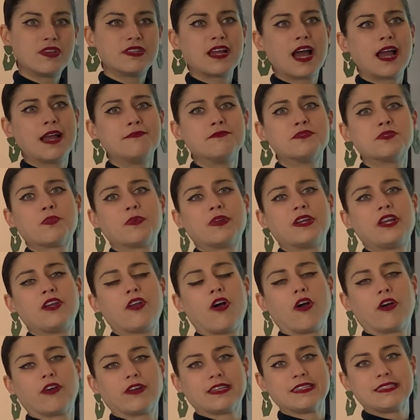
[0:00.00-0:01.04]
times when an
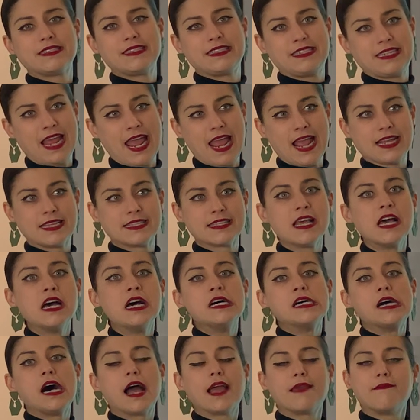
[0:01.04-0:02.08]
artist takes
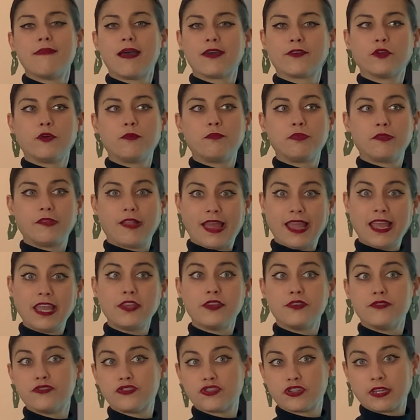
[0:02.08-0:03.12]
a metal plate,
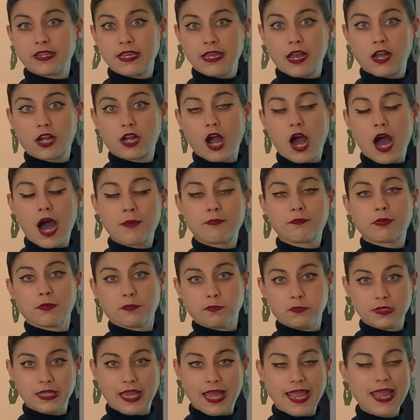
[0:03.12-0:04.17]
usually a copper
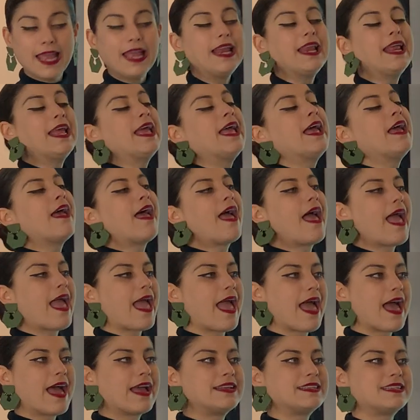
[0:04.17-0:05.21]
plate,
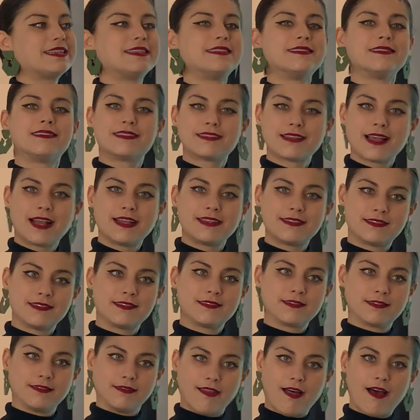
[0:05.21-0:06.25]
and
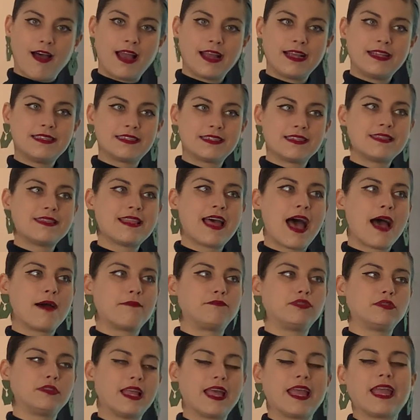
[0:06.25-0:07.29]
incises lines in that
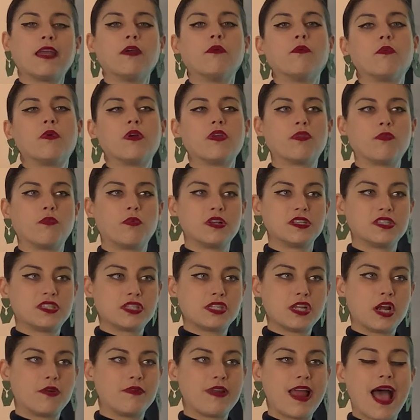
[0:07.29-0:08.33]
plate with what's
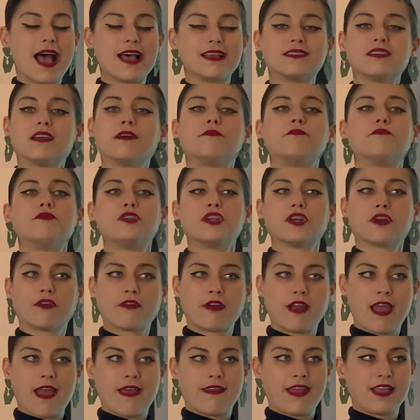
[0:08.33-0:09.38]
known as a
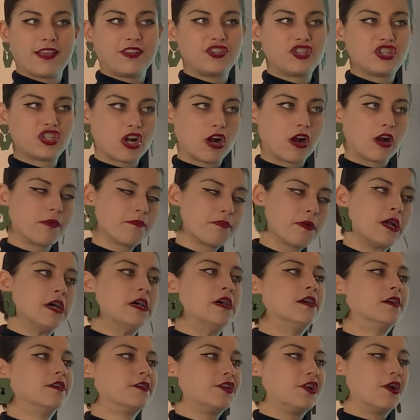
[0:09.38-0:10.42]
burin, a sharp,
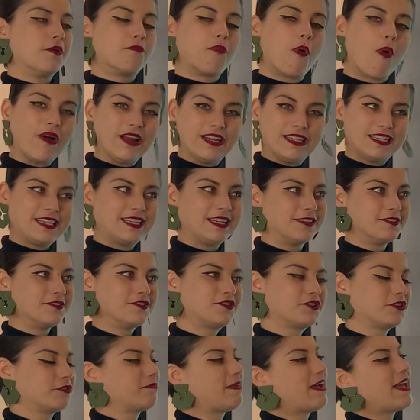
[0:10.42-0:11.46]
you know, pointy
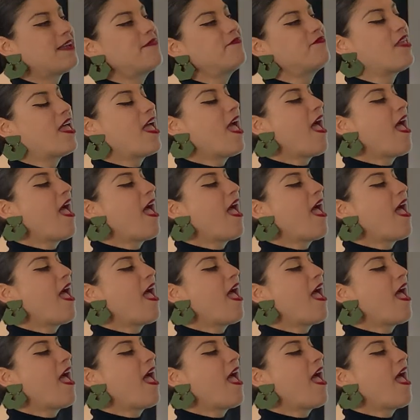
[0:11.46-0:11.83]
instrument.